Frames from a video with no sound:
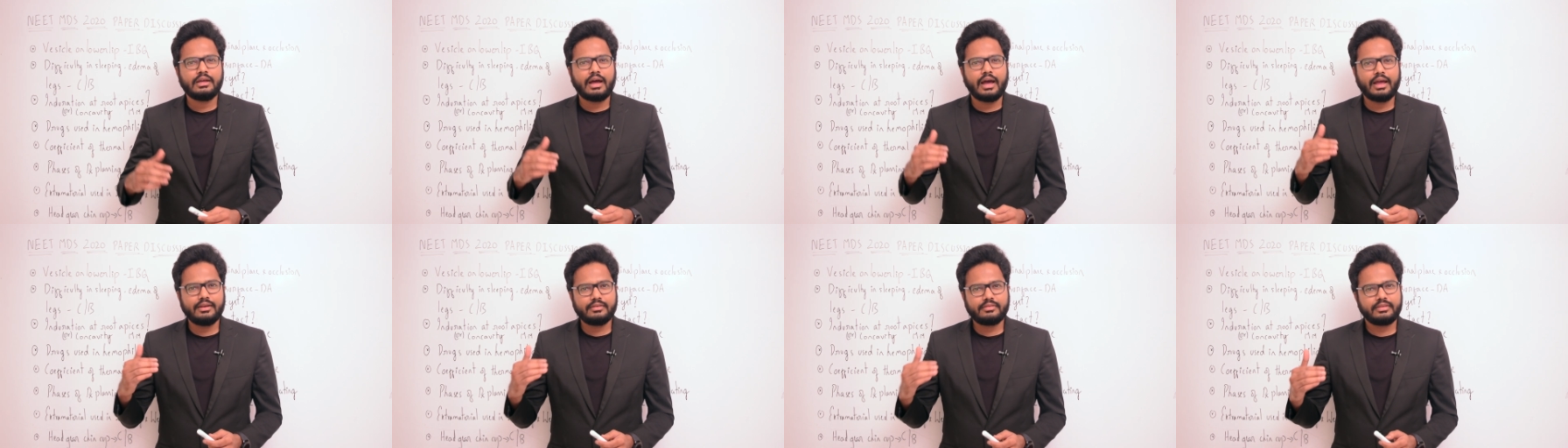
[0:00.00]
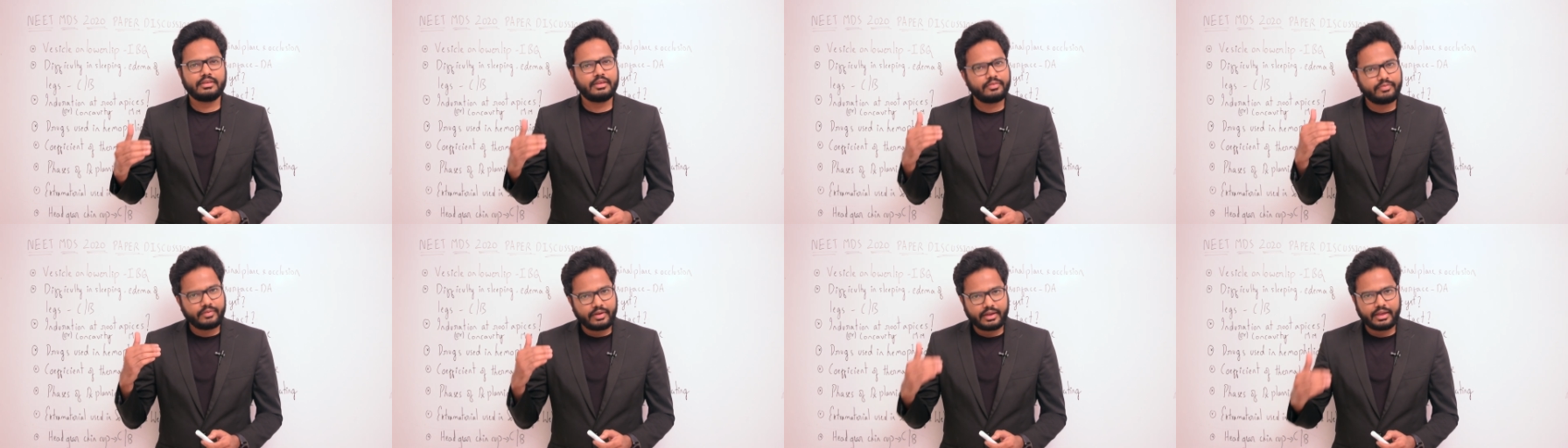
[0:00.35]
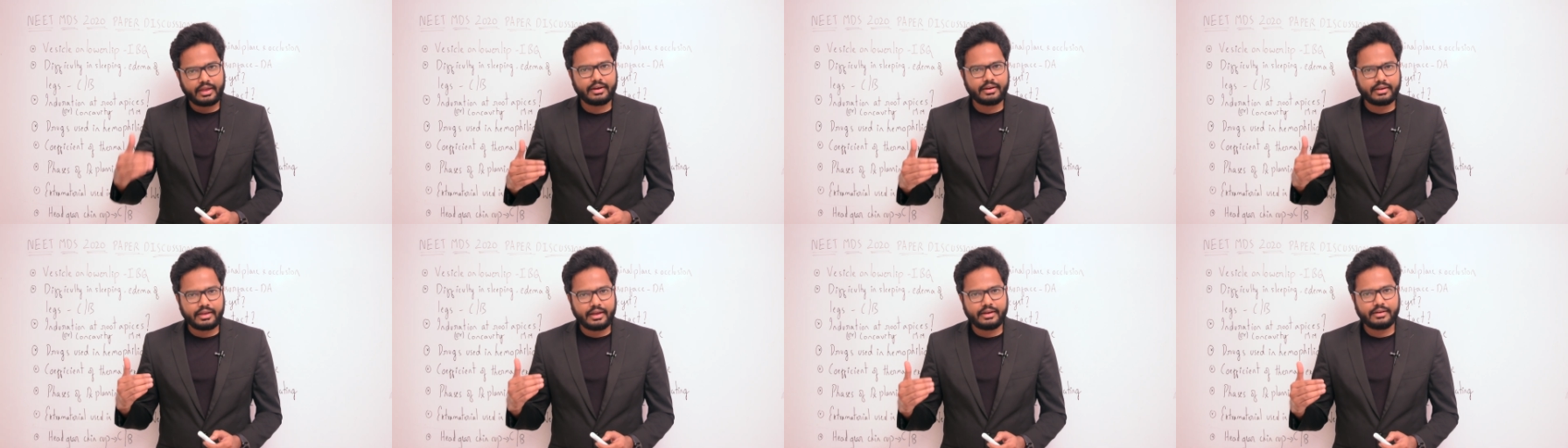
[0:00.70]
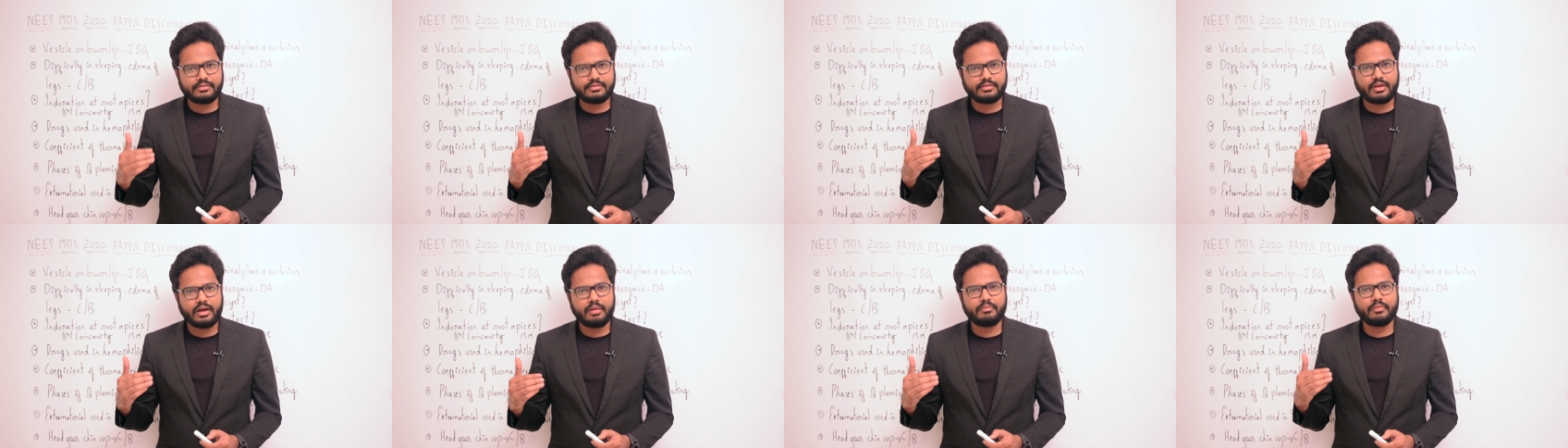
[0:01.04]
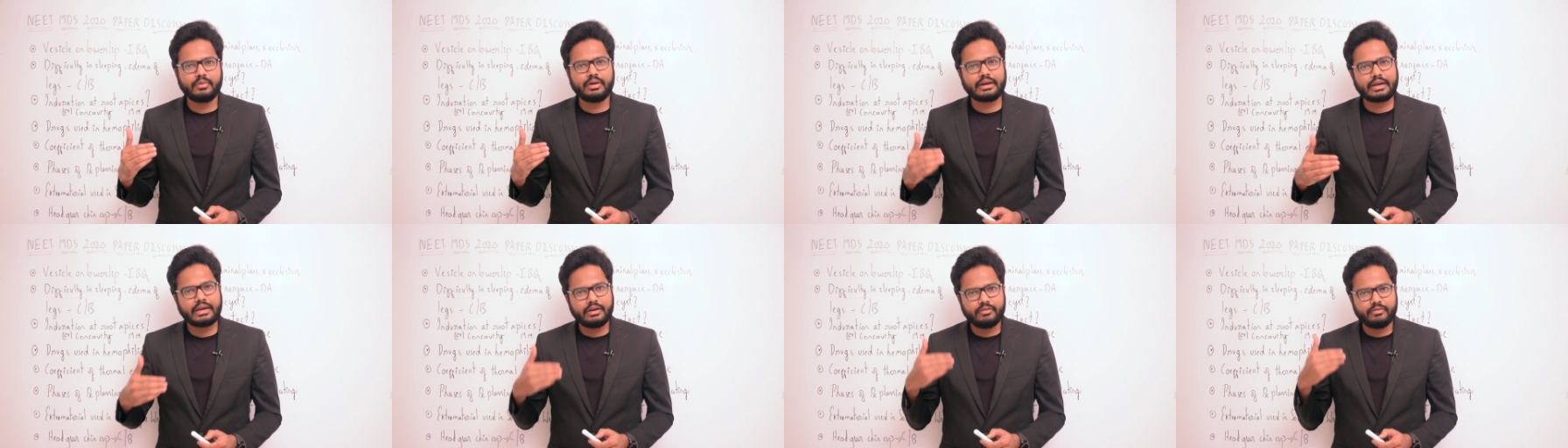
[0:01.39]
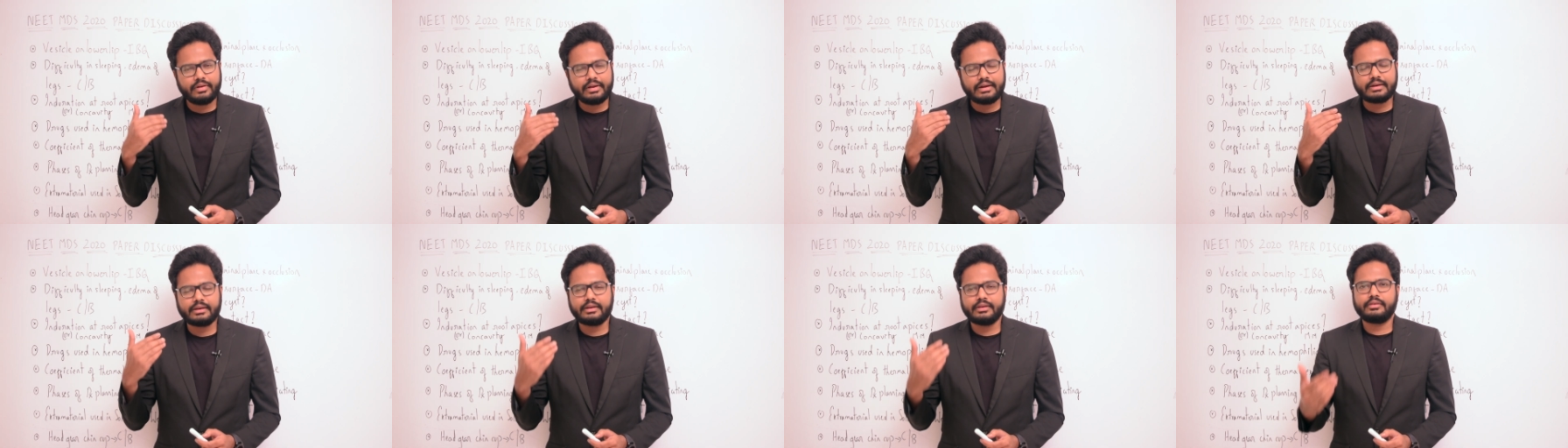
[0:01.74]
I'll see if I can get some
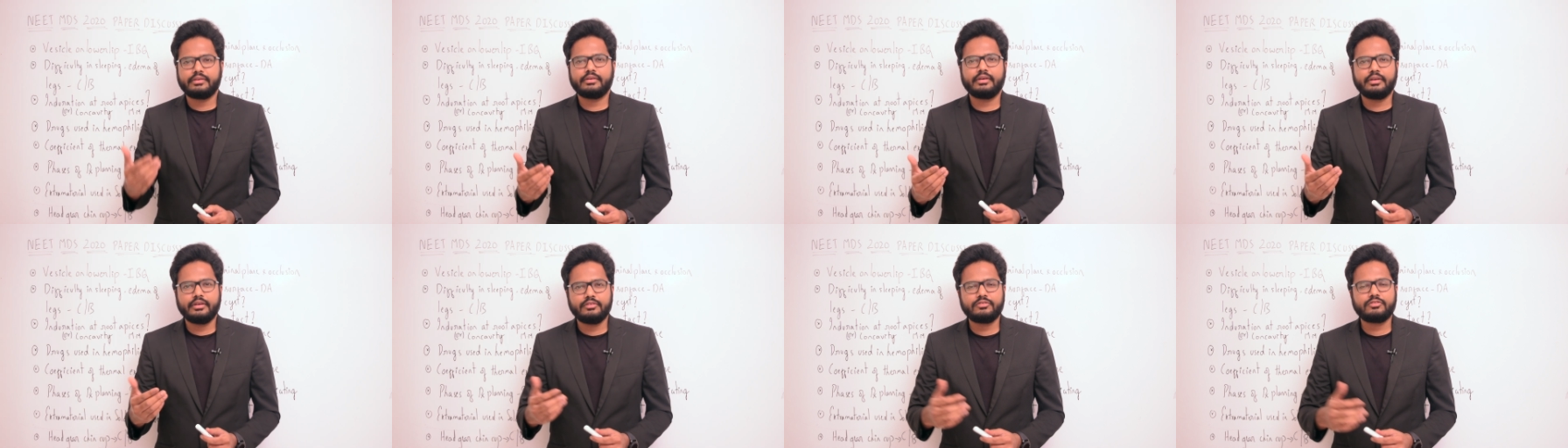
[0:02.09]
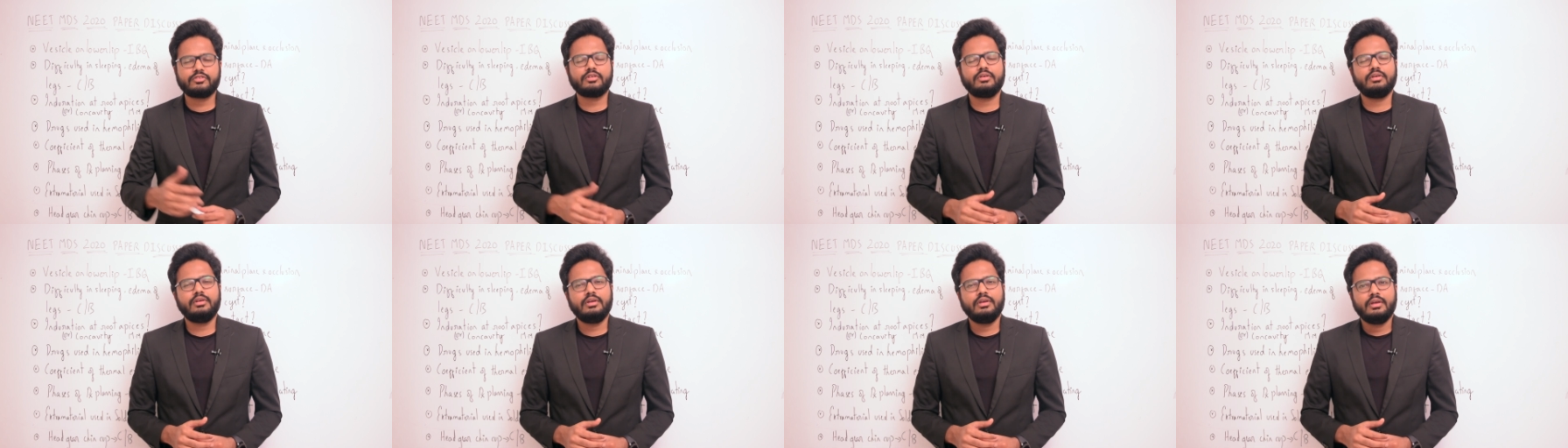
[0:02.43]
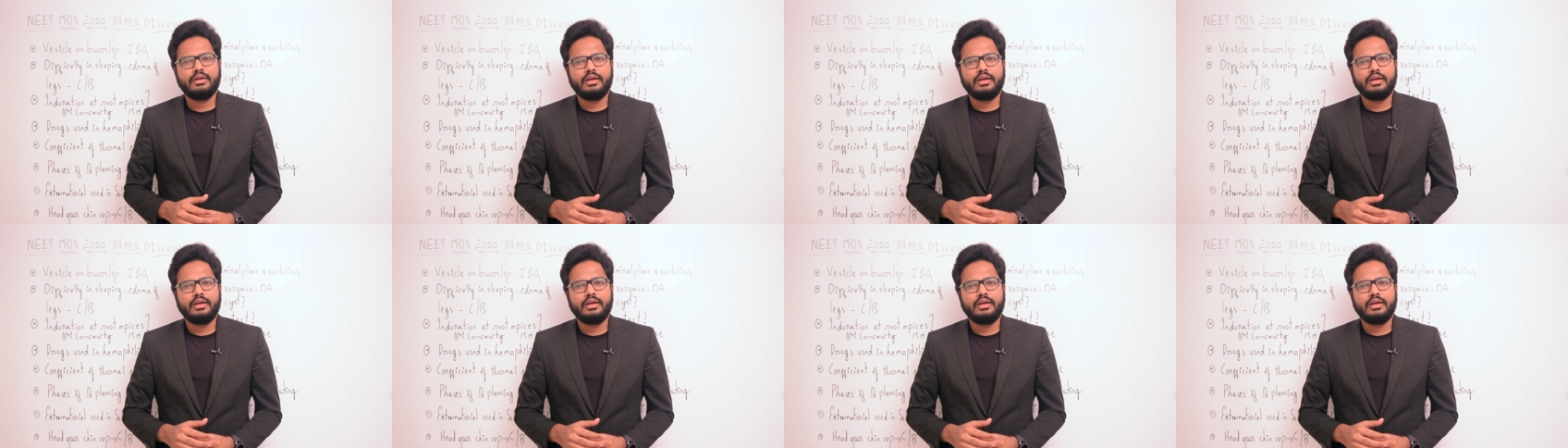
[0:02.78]
relevant literature